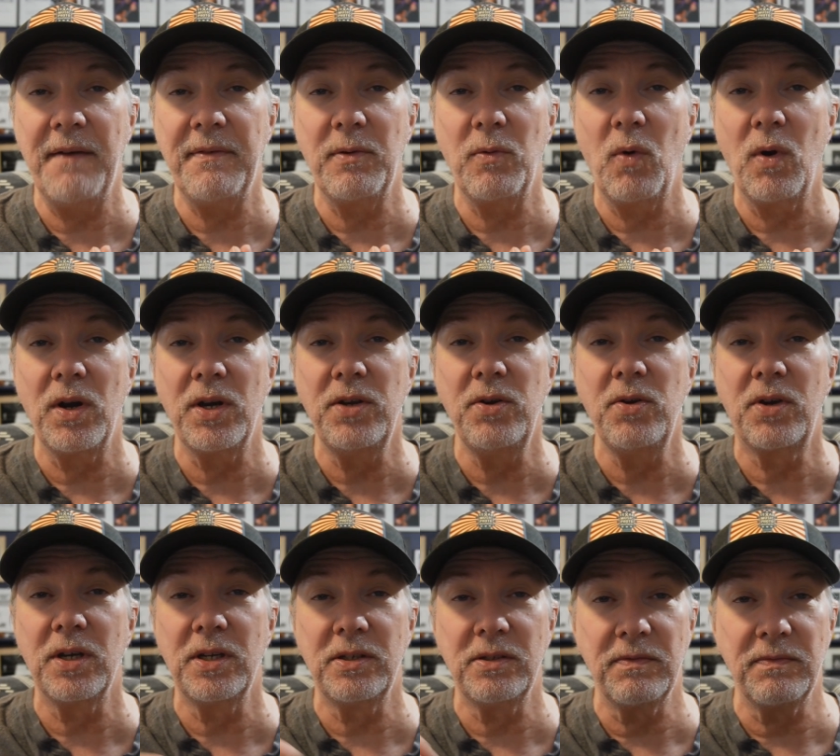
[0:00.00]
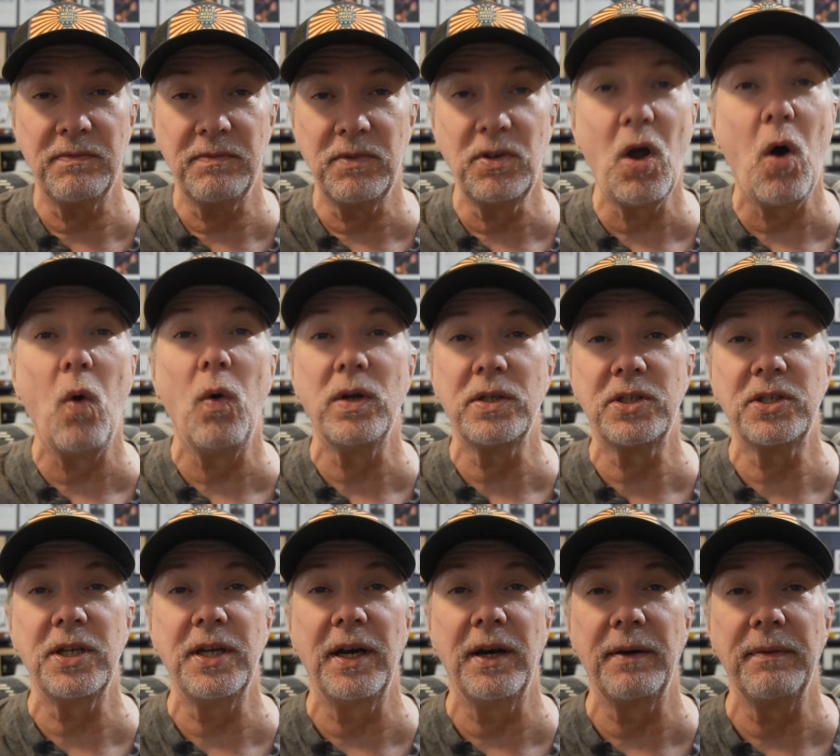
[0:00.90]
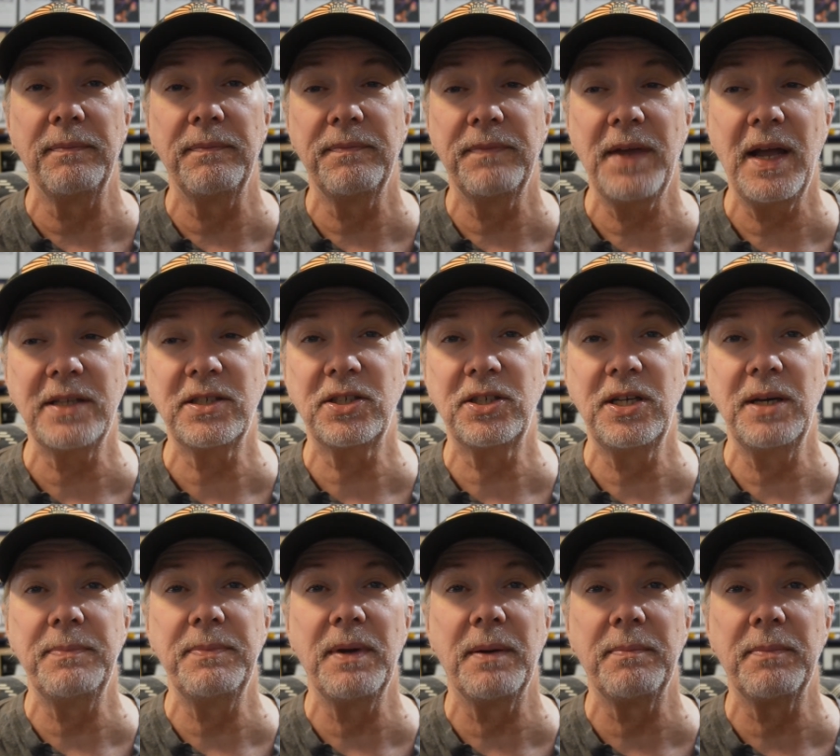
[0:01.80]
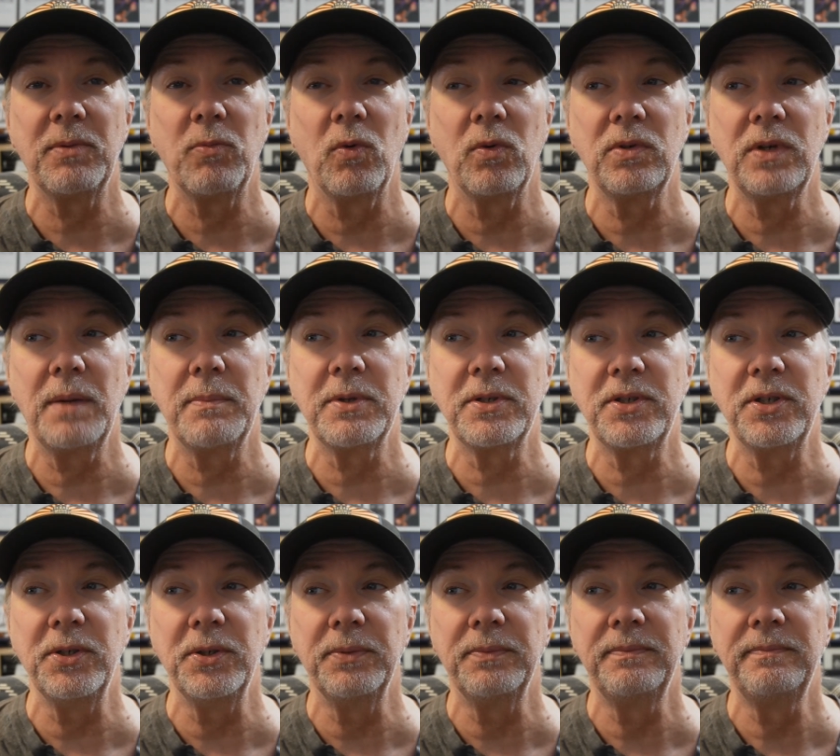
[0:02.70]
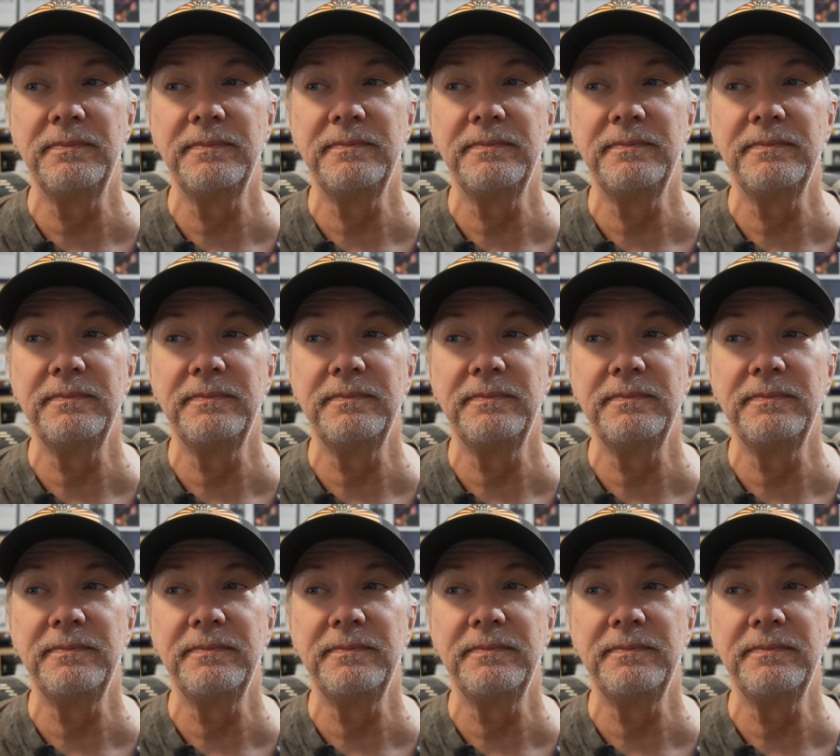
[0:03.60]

it where you can know it's there. That's tip number 2.